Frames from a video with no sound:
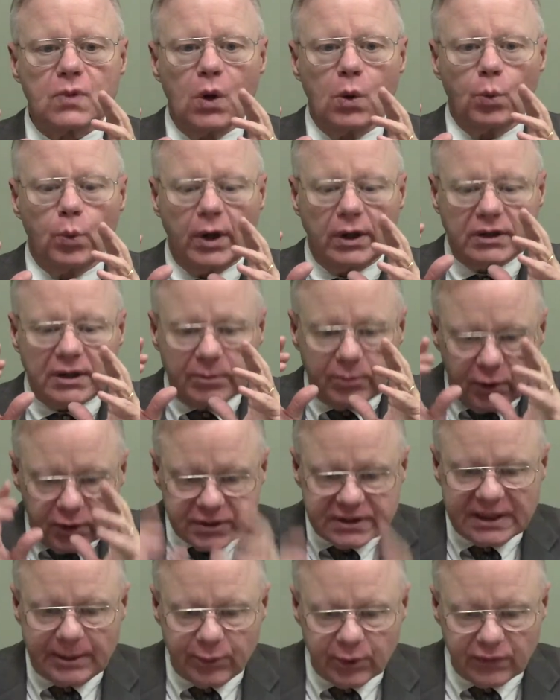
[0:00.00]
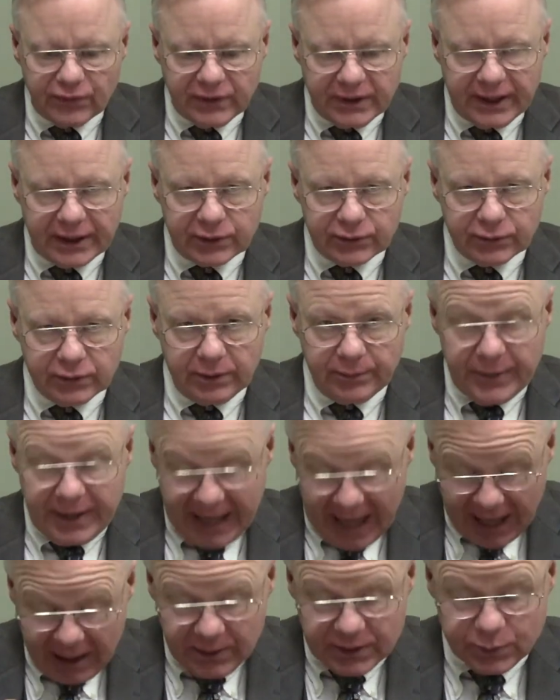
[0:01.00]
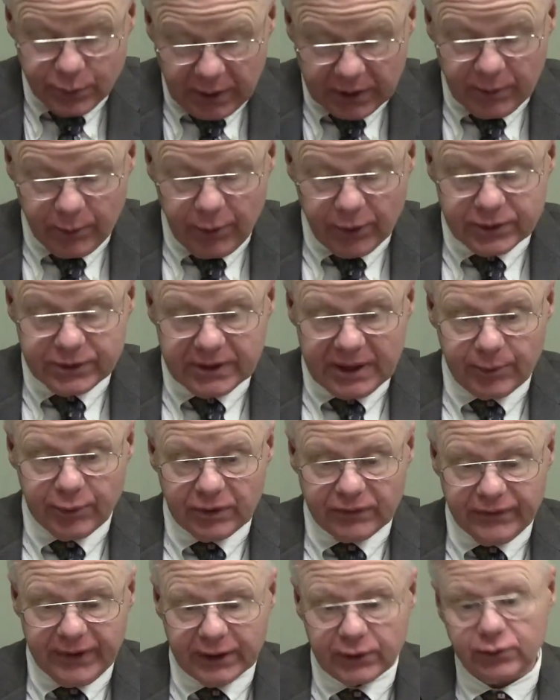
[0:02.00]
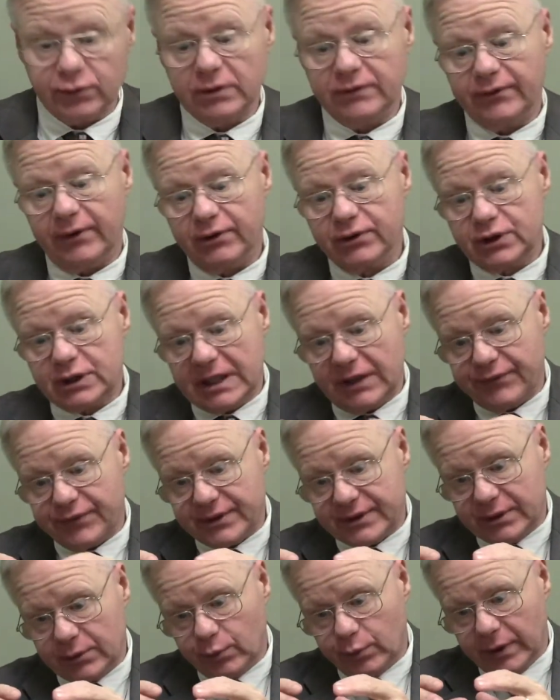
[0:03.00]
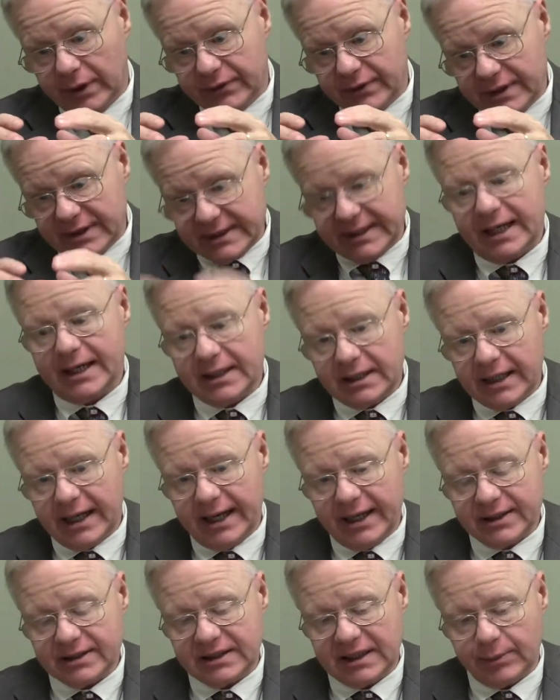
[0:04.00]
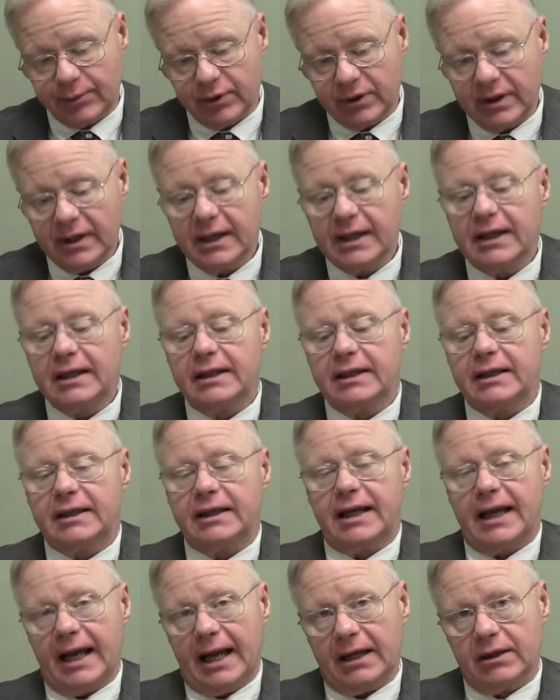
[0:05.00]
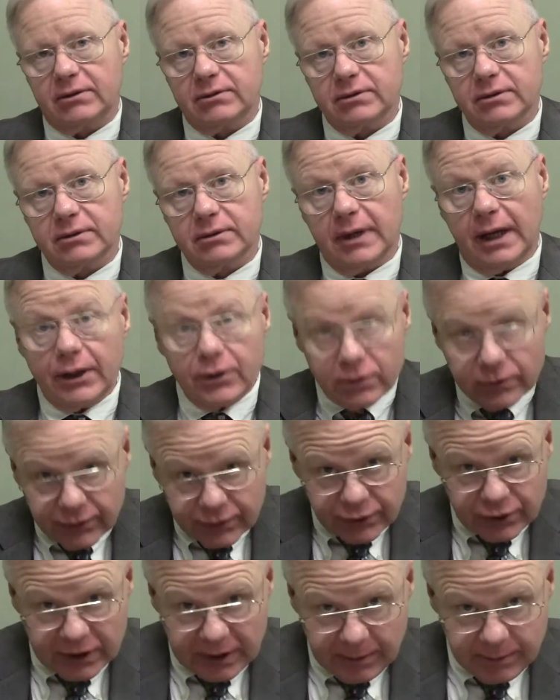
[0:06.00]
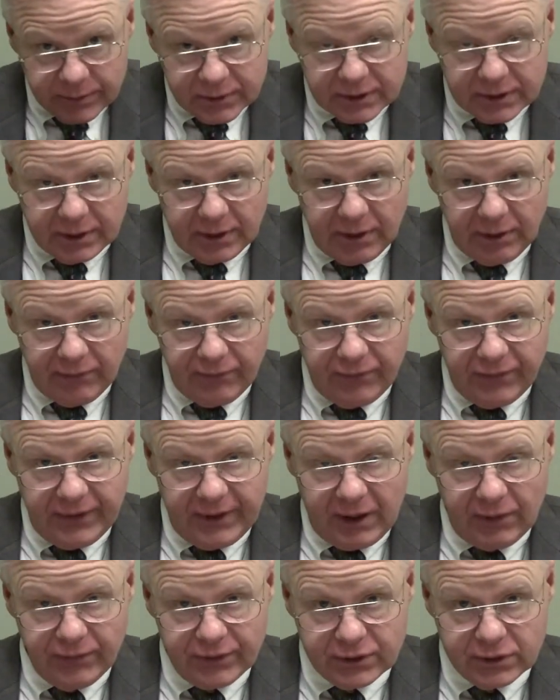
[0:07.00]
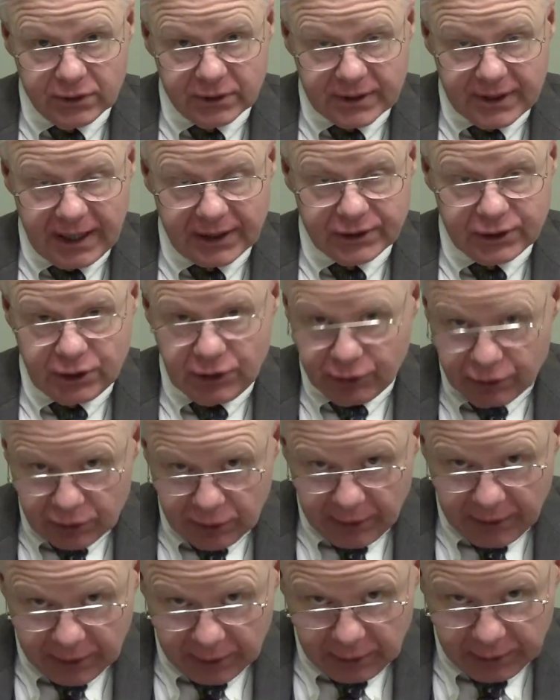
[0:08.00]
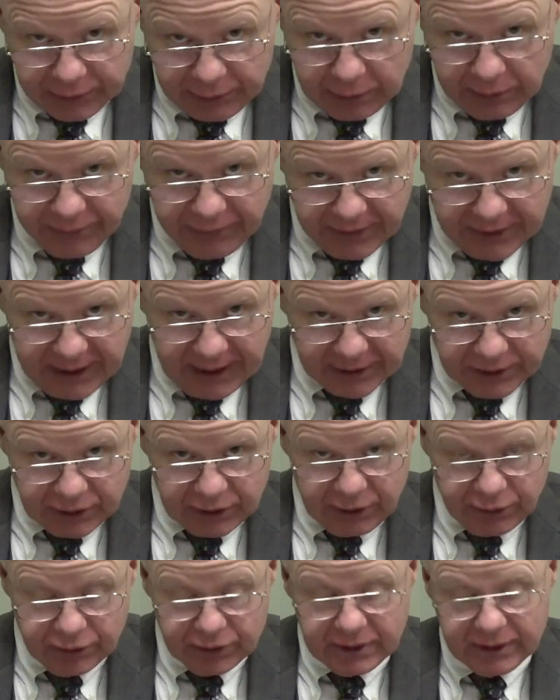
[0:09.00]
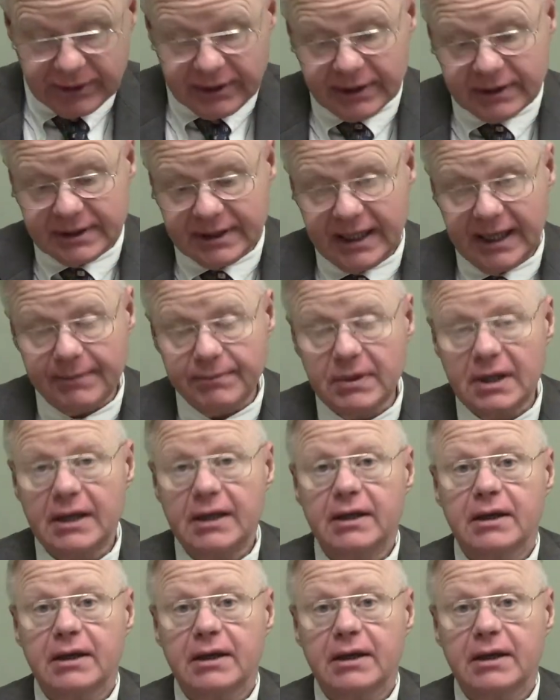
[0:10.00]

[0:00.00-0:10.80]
won the most number of electoral, Adams won the most number of electoral votes. Jefferson won the second highest number. And under the terms of the original Constitution, Article 2 of the Constitution at that time,